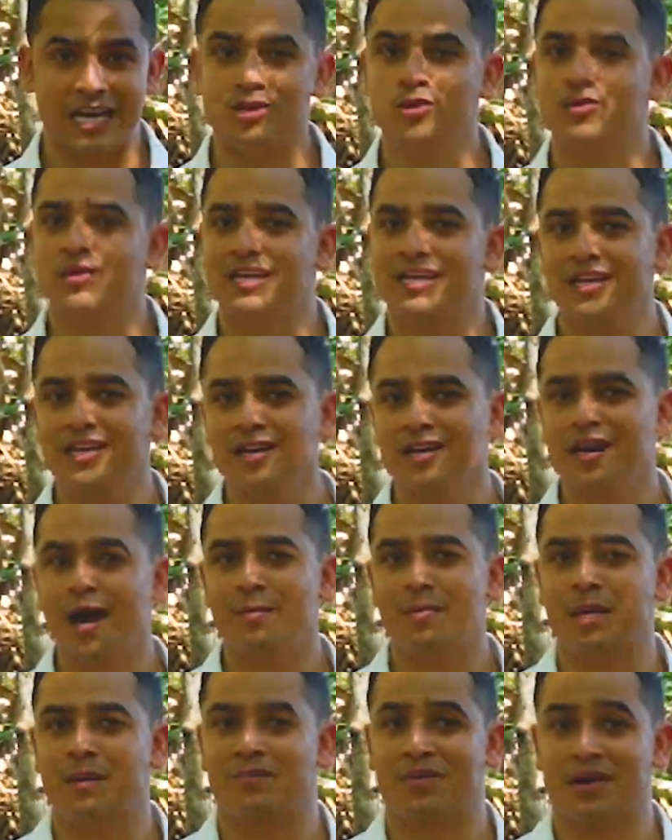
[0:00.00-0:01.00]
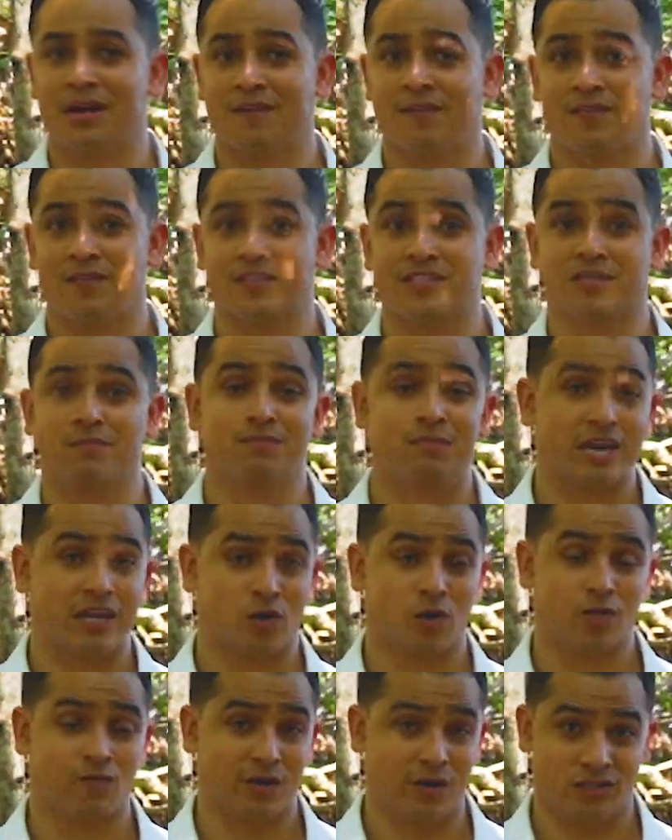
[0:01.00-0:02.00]
And do the economic benefits of
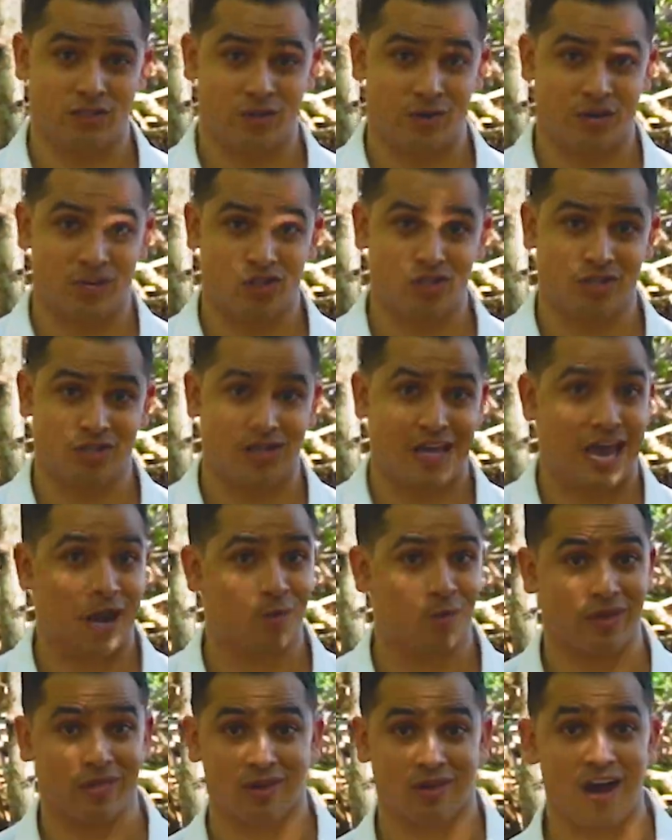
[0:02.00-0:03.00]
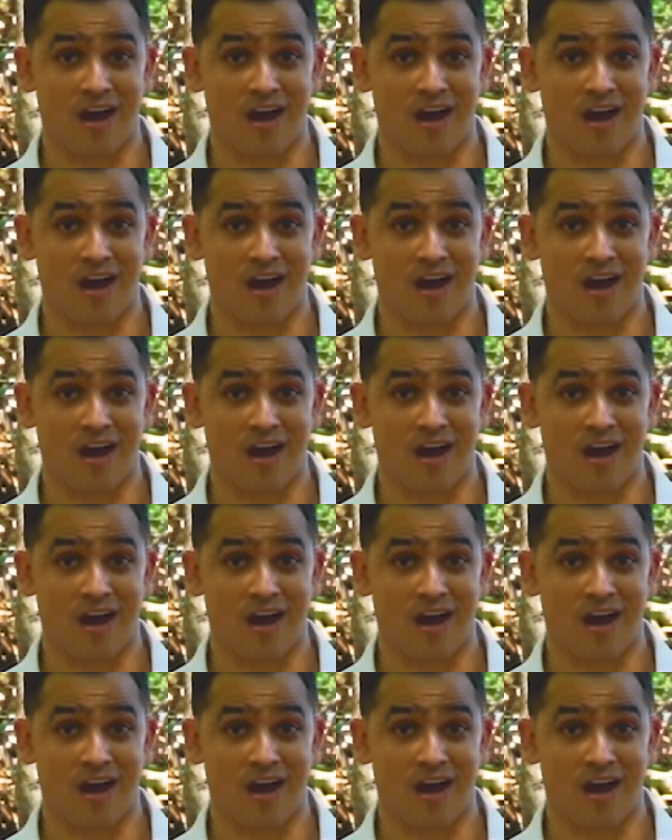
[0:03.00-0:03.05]
mangrove restoration outweigh the